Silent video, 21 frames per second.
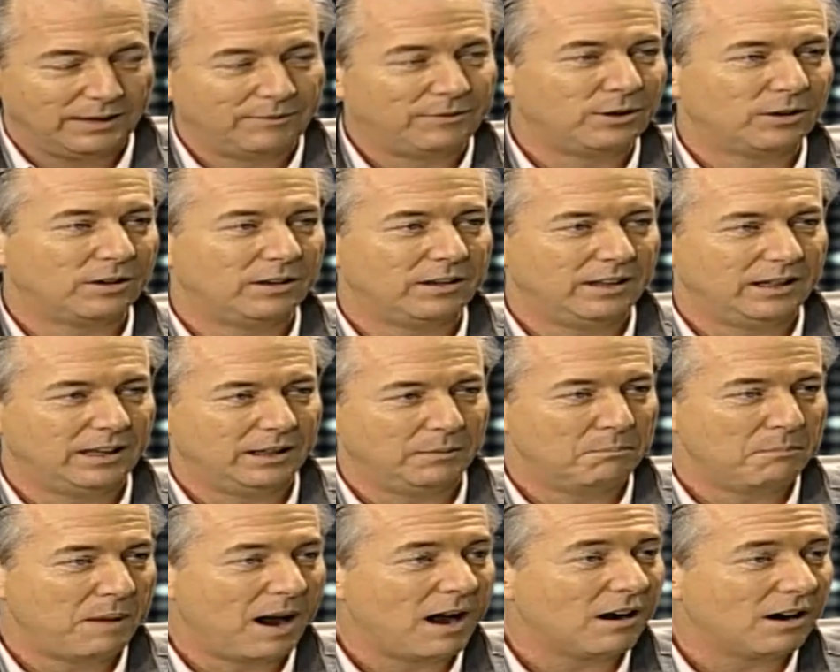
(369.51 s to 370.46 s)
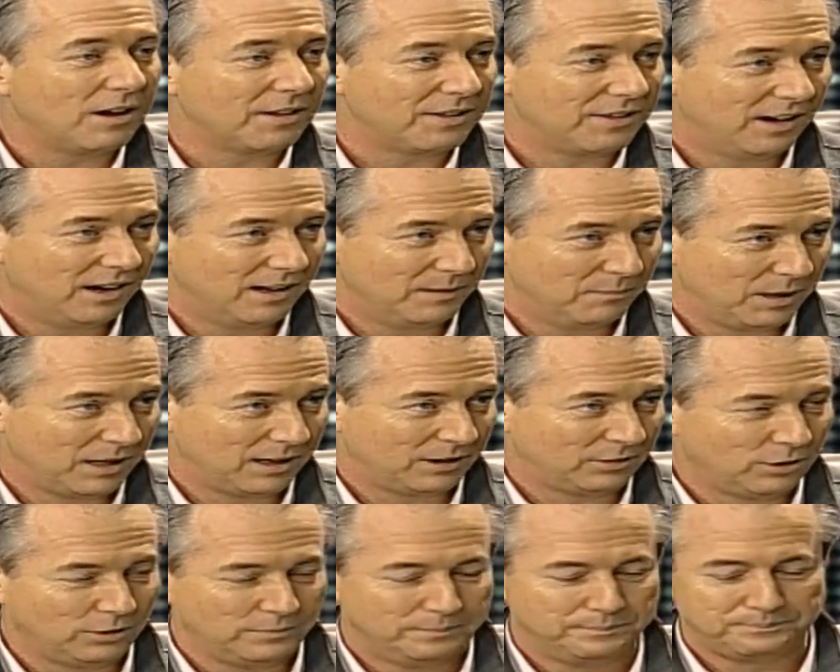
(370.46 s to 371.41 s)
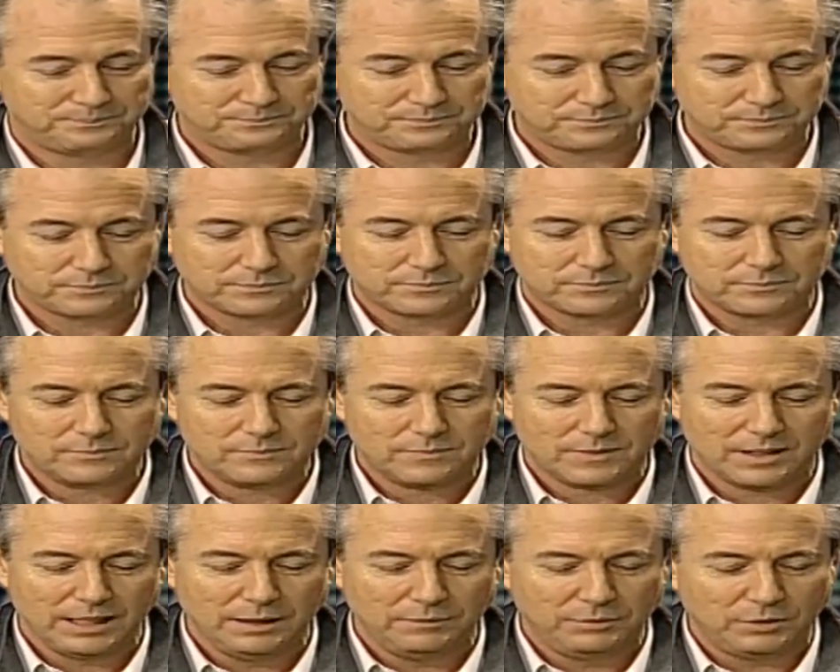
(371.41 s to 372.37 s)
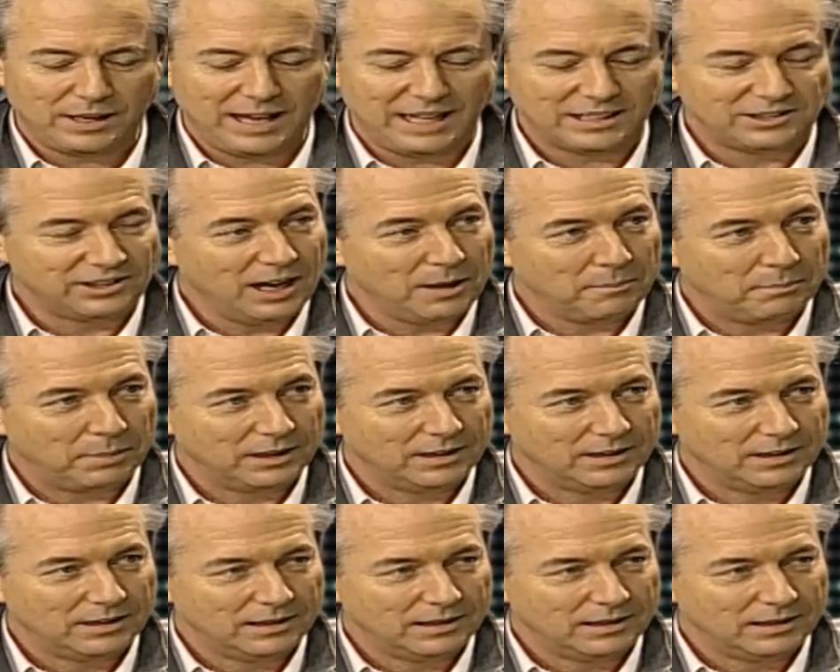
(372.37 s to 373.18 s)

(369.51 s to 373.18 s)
if you're in the marathon, marathon, if you catch up,